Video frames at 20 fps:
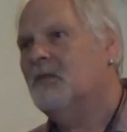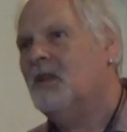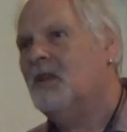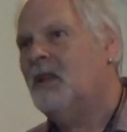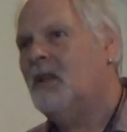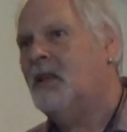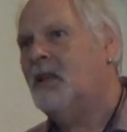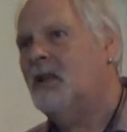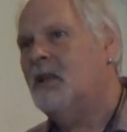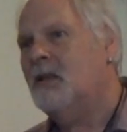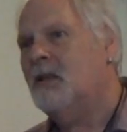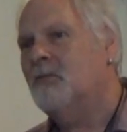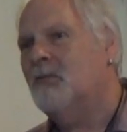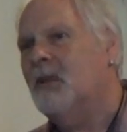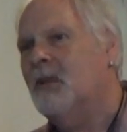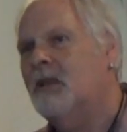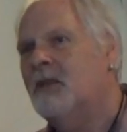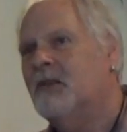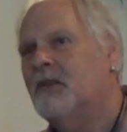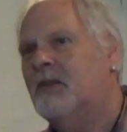He
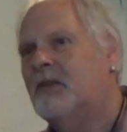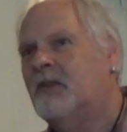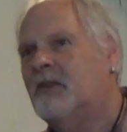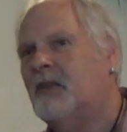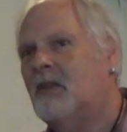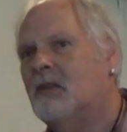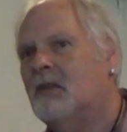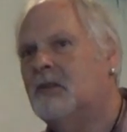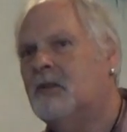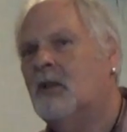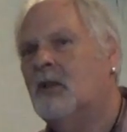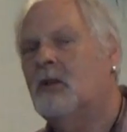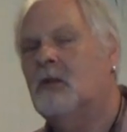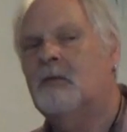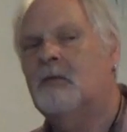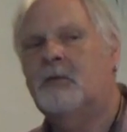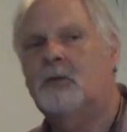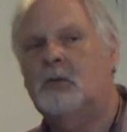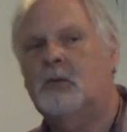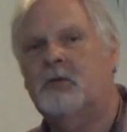meets a girl,
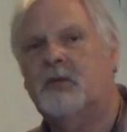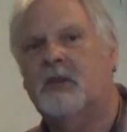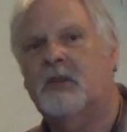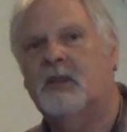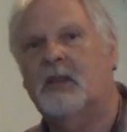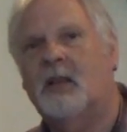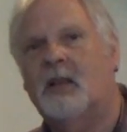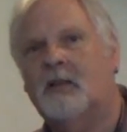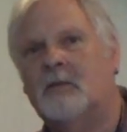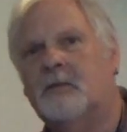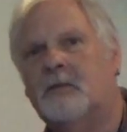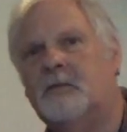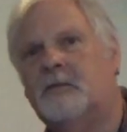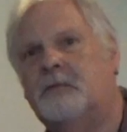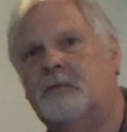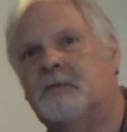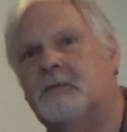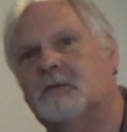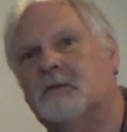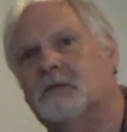falls in love.
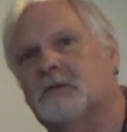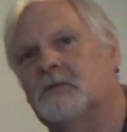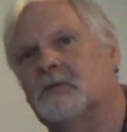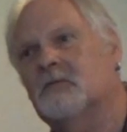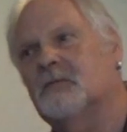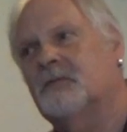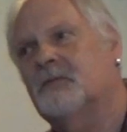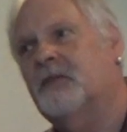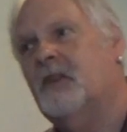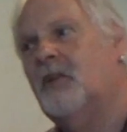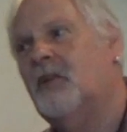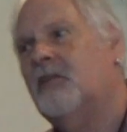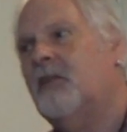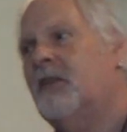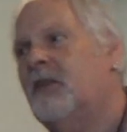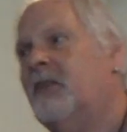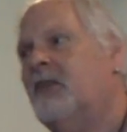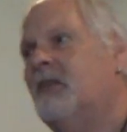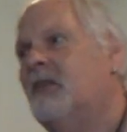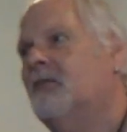
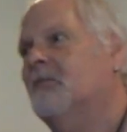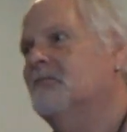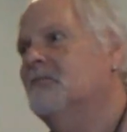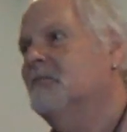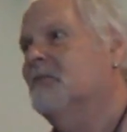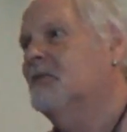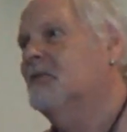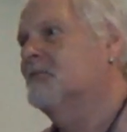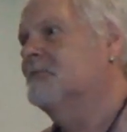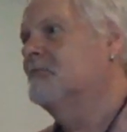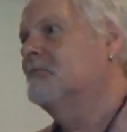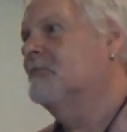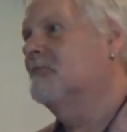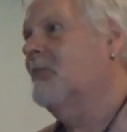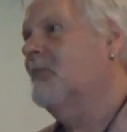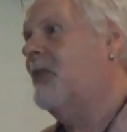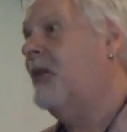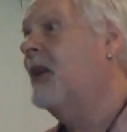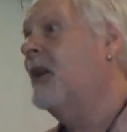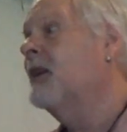Various
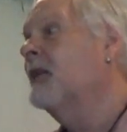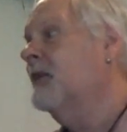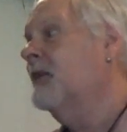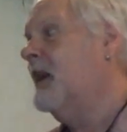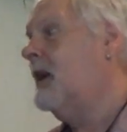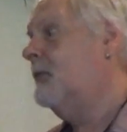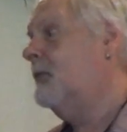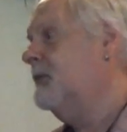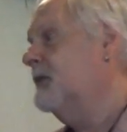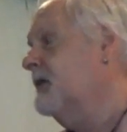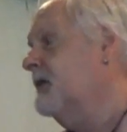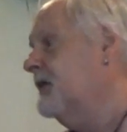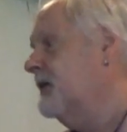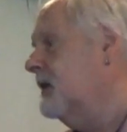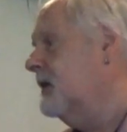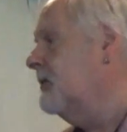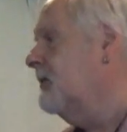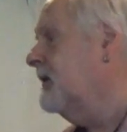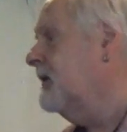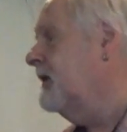things happen to
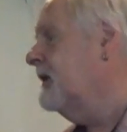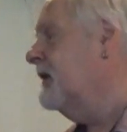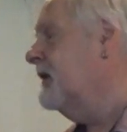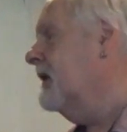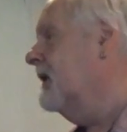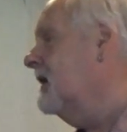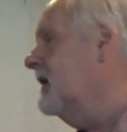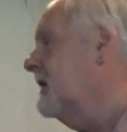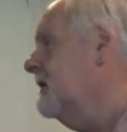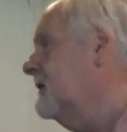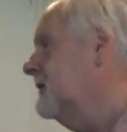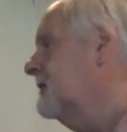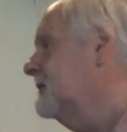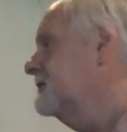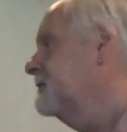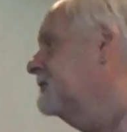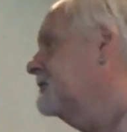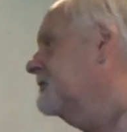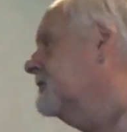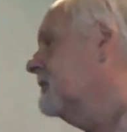him in his
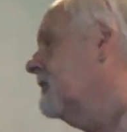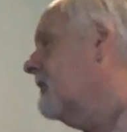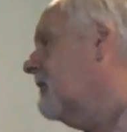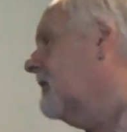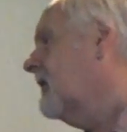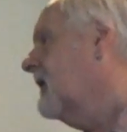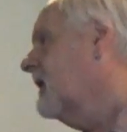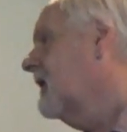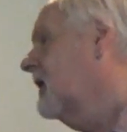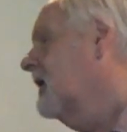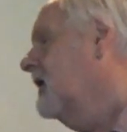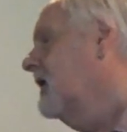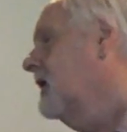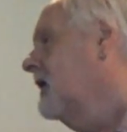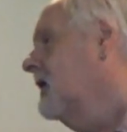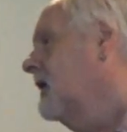life.